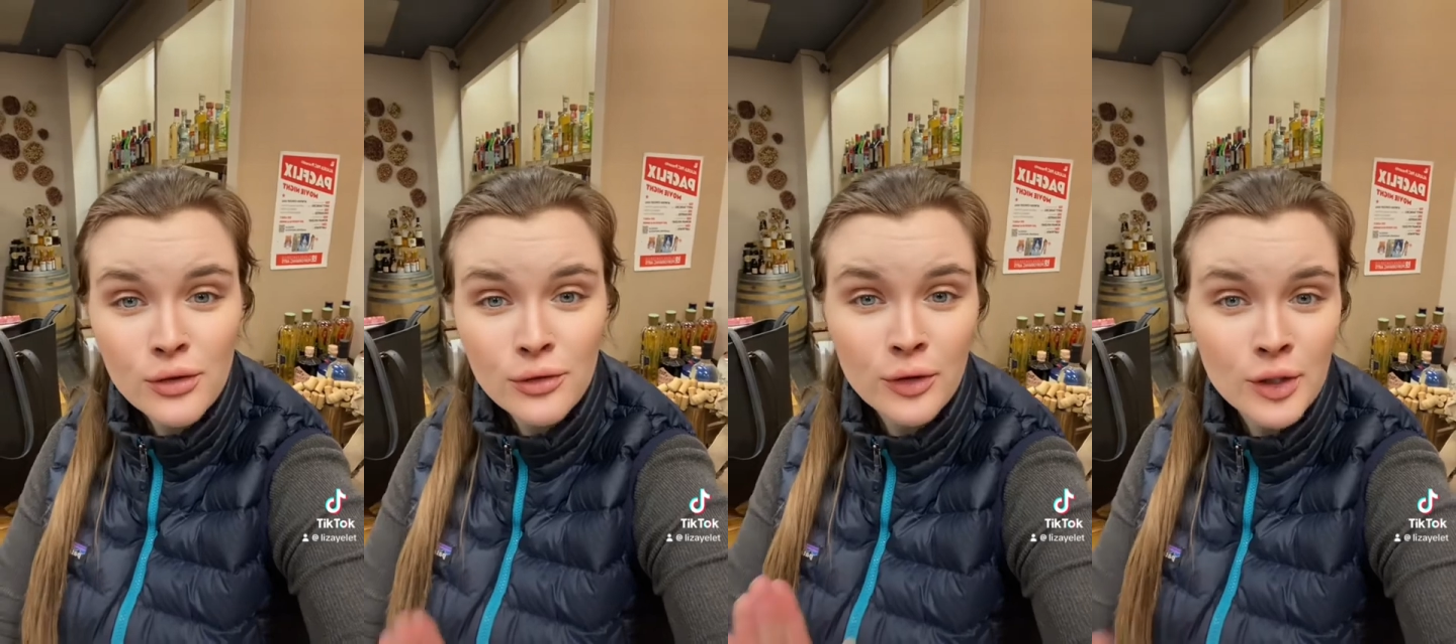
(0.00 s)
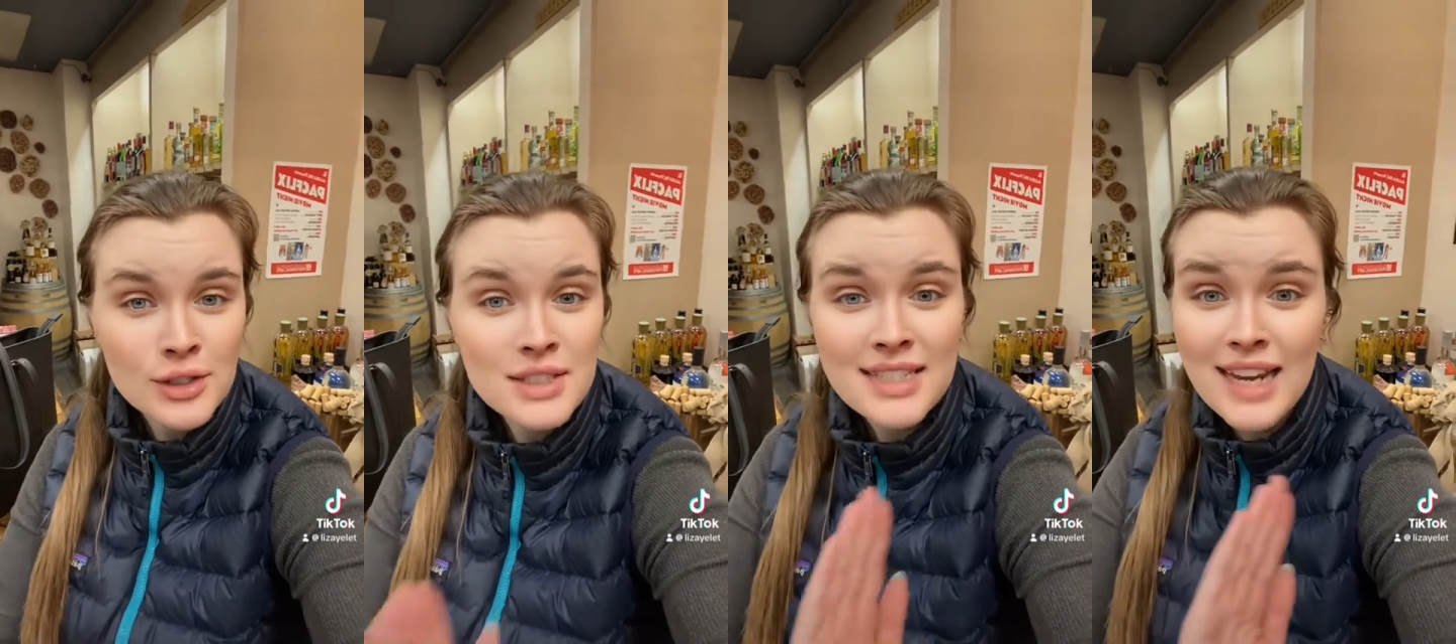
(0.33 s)

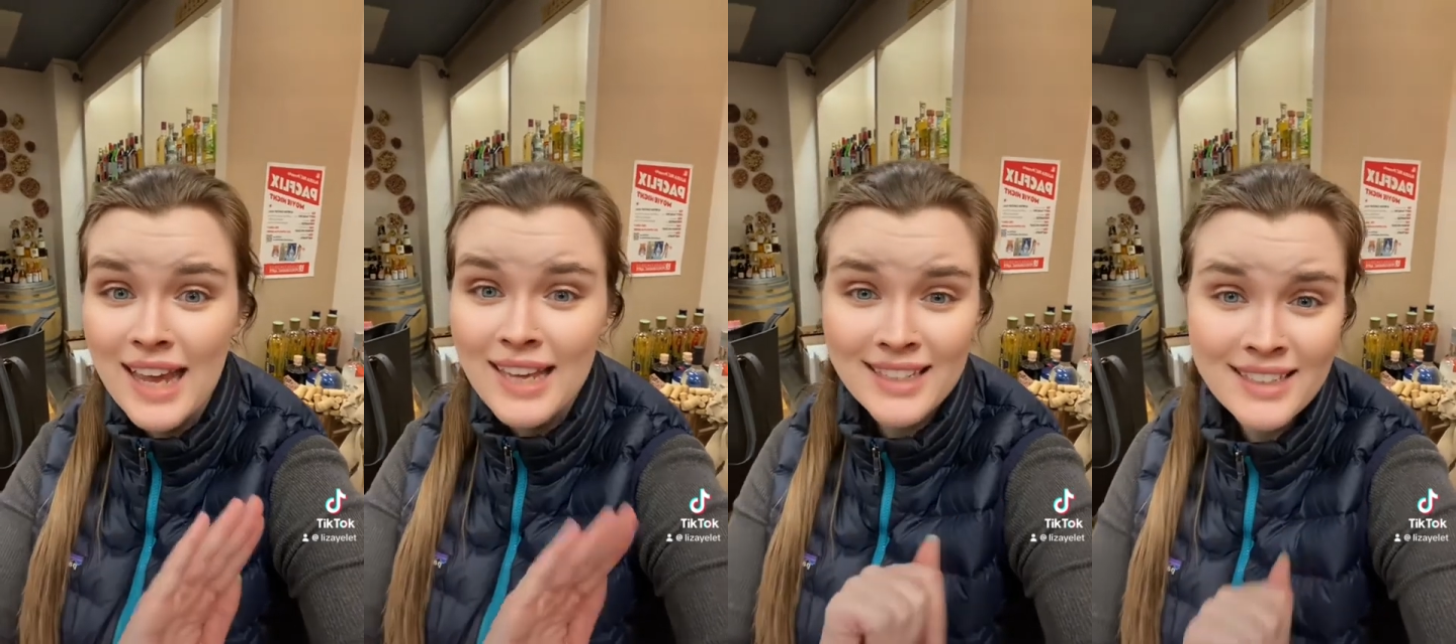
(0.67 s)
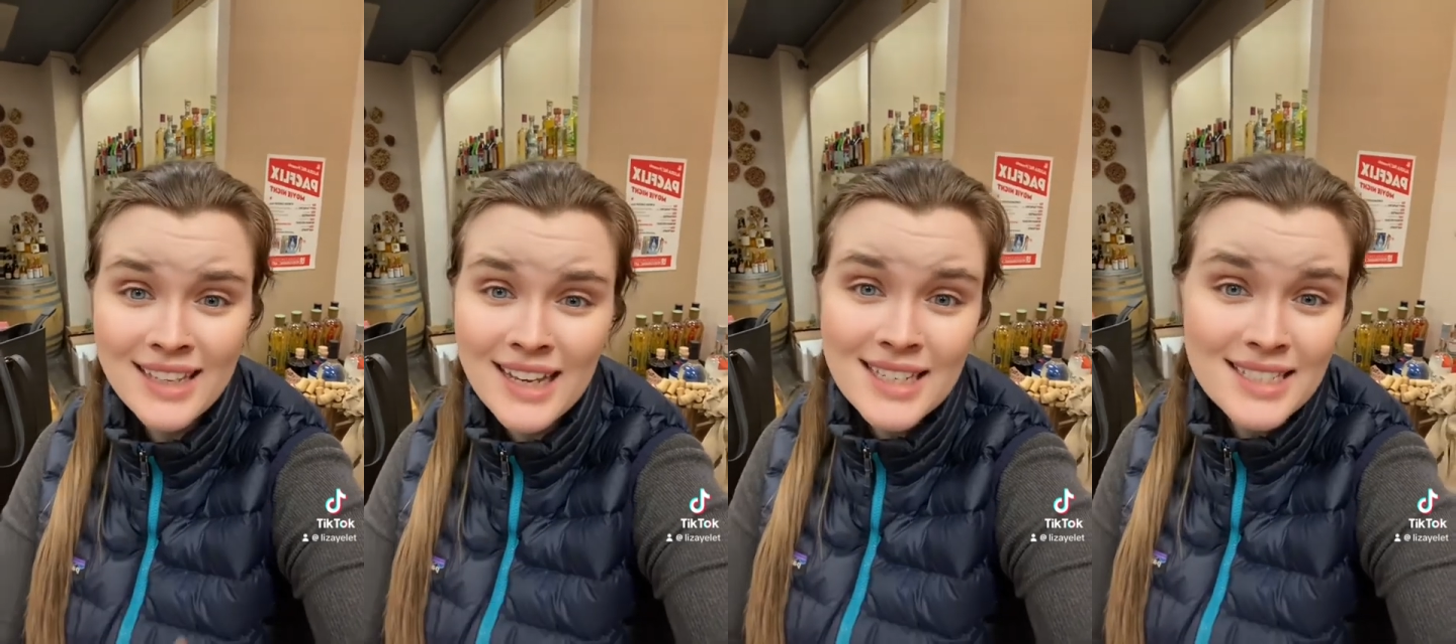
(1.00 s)
first and
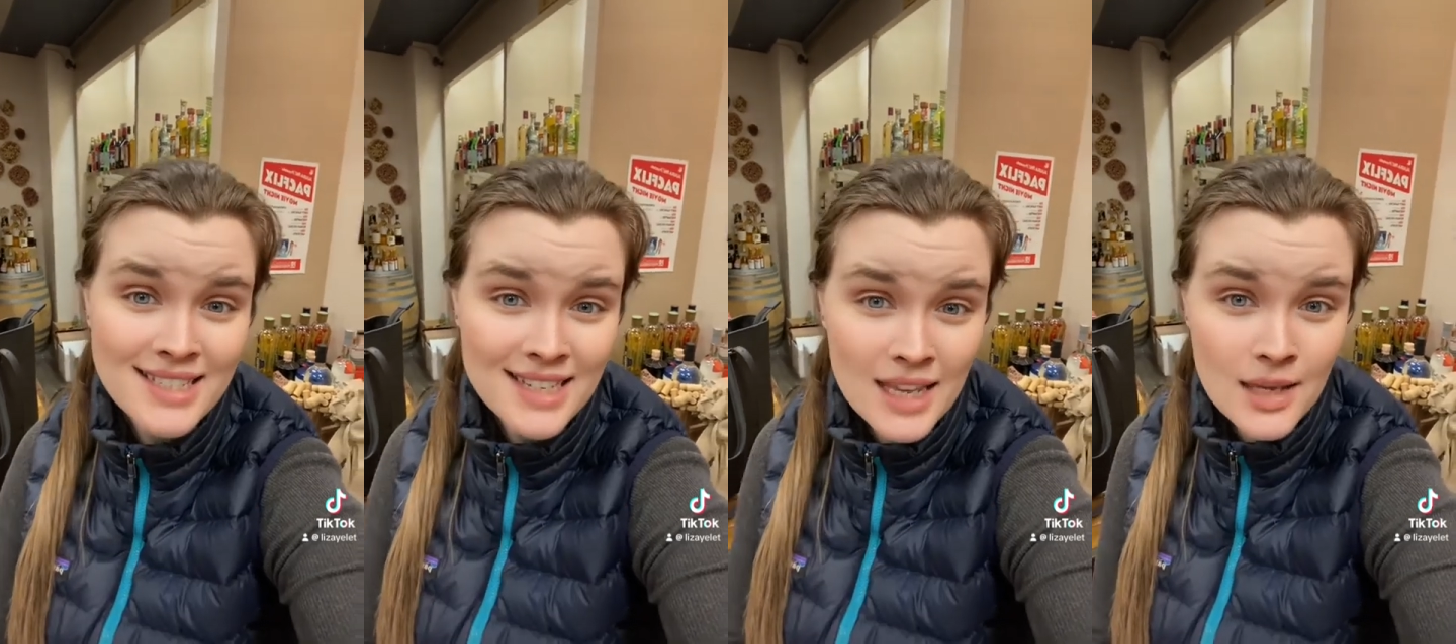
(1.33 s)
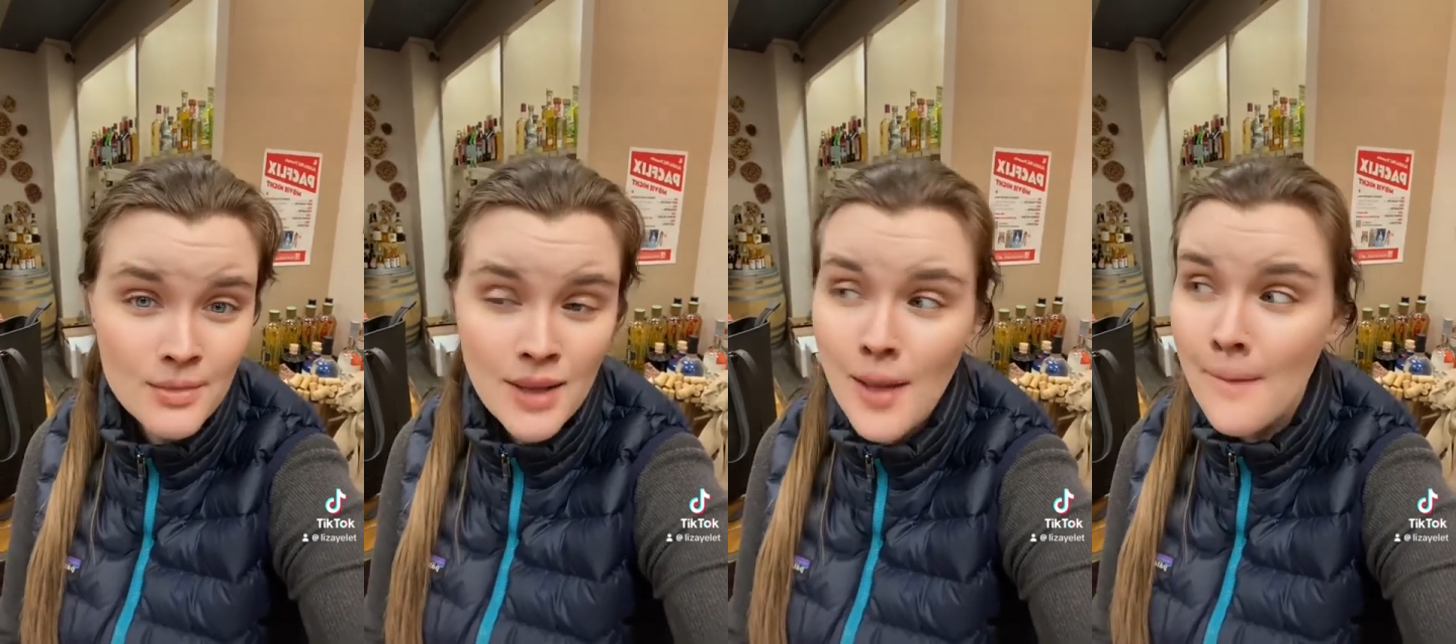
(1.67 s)
last name.